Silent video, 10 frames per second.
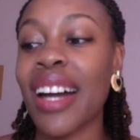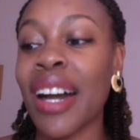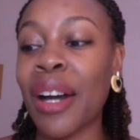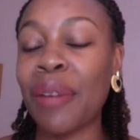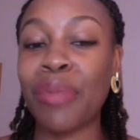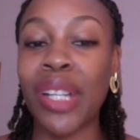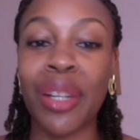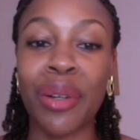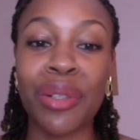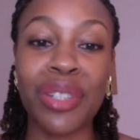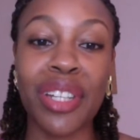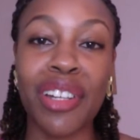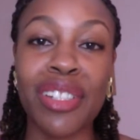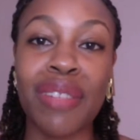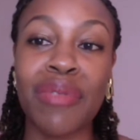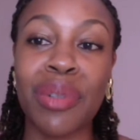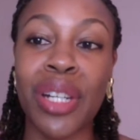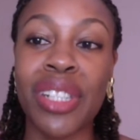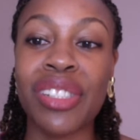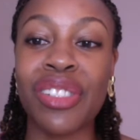But I want to encourage
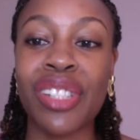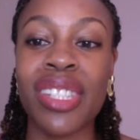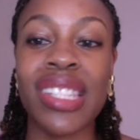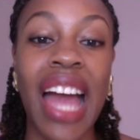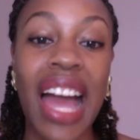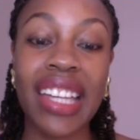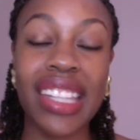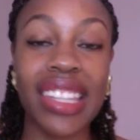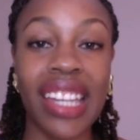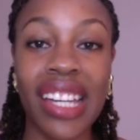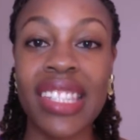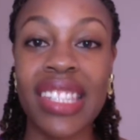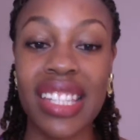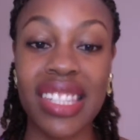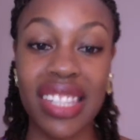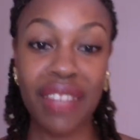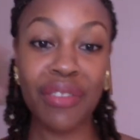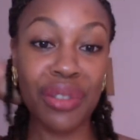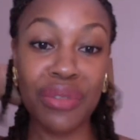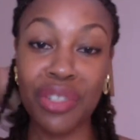everyone to just hang in there, stay
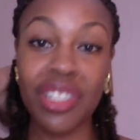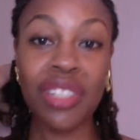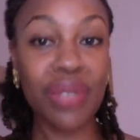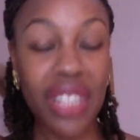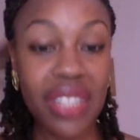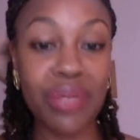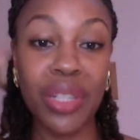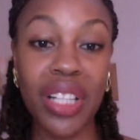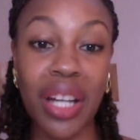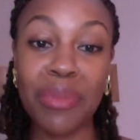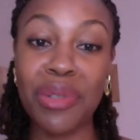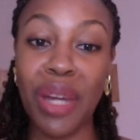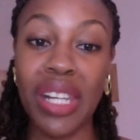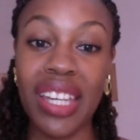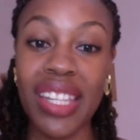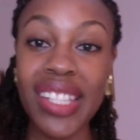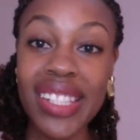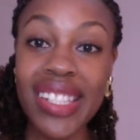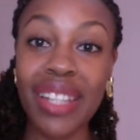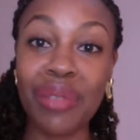safe. Those 42 days will come to an
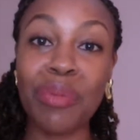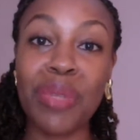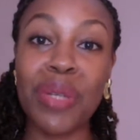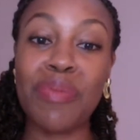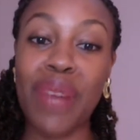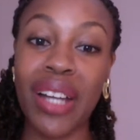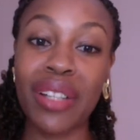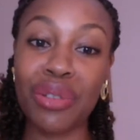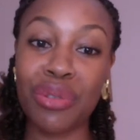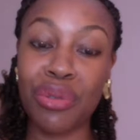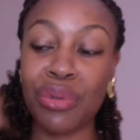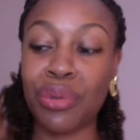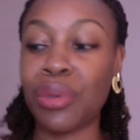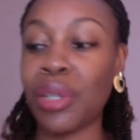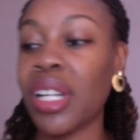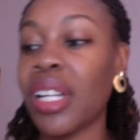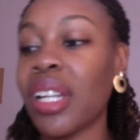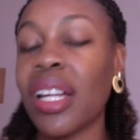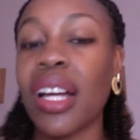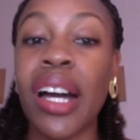end and we'll be back to
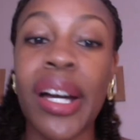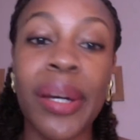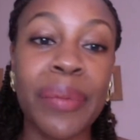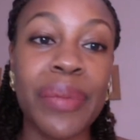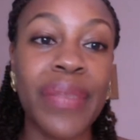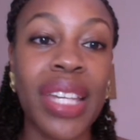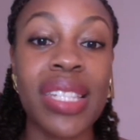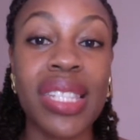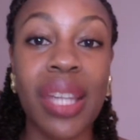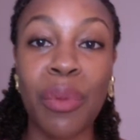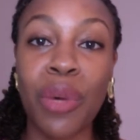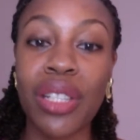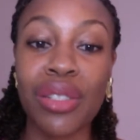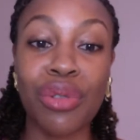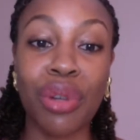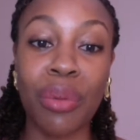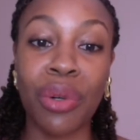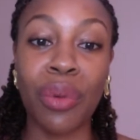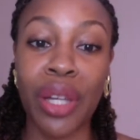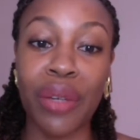a somewhat
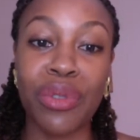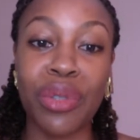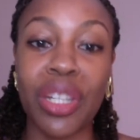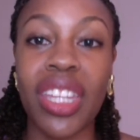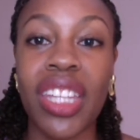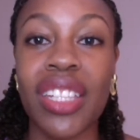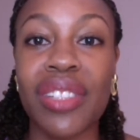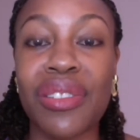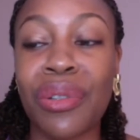normal way of doing things.